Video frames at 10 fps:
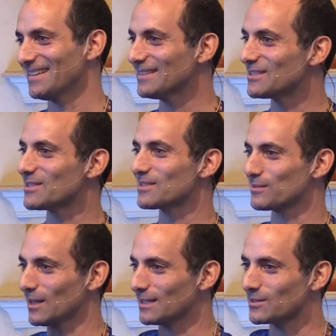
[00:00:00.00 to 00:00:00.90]
This is
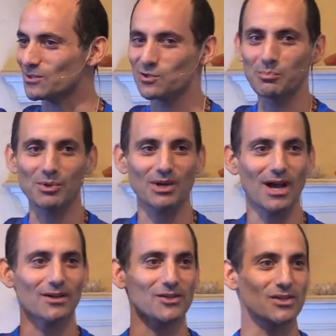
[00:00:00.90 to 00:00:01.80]
like the
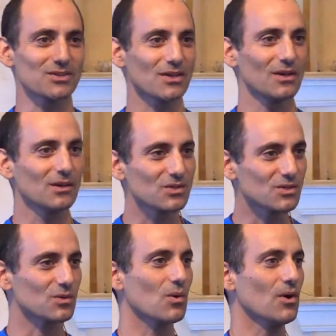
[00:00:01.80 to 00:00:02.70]
superconscious
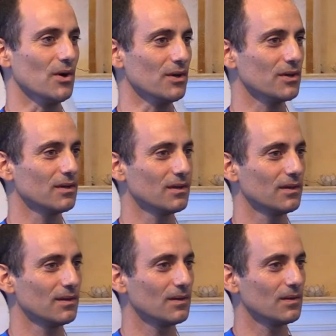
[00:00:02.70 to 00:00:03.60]
sword
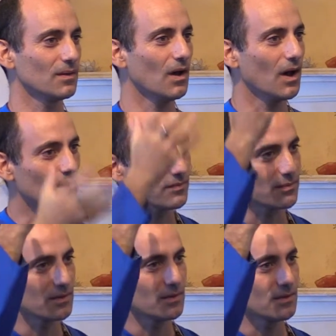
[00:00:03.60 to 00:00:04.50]
of
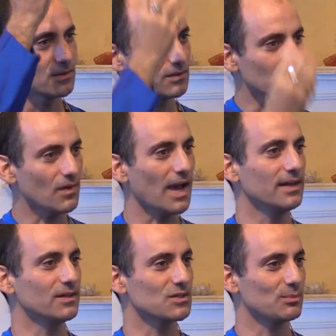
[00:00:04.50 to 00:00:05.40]

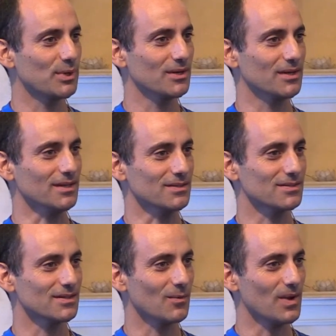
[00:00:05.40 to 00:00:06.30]
divine
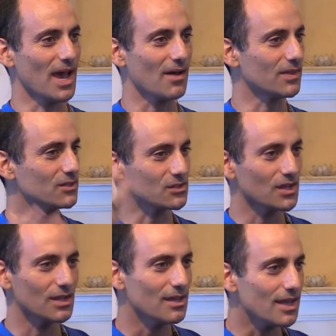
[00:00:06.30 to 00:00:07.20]
experience that we have, that just,
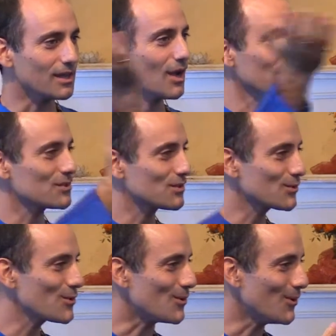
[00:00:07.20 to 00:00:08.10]
it cuts
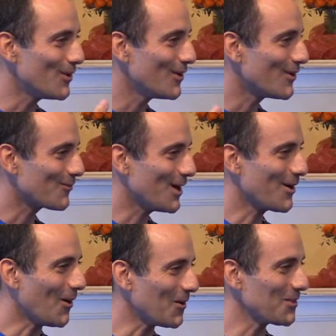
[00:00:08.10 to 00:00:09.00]
through, right,
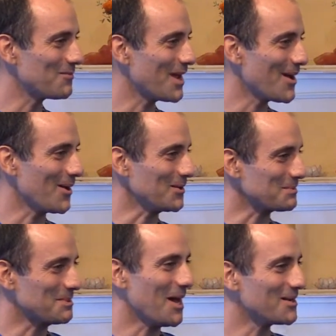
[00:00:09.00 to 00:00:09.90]
all the veils
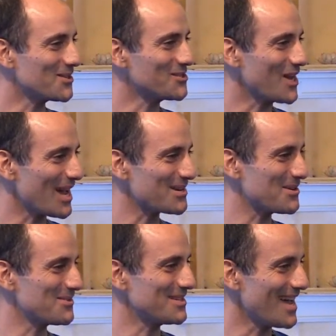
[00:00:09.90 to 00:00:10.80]
beyond a shadow
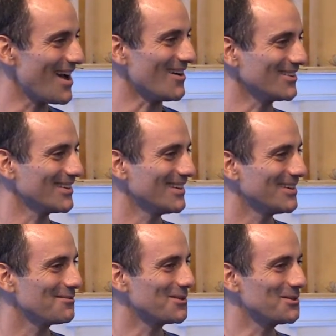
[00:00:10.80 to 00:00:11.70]
of a doubt.
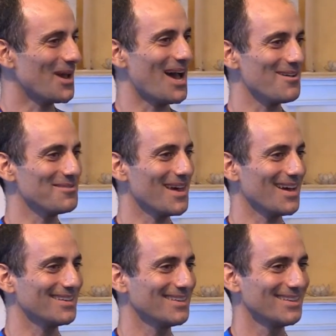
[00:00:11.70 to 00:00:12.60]
When you have
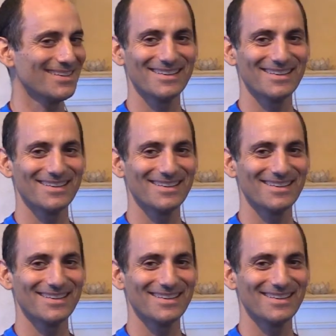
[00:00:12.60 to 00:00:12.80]
that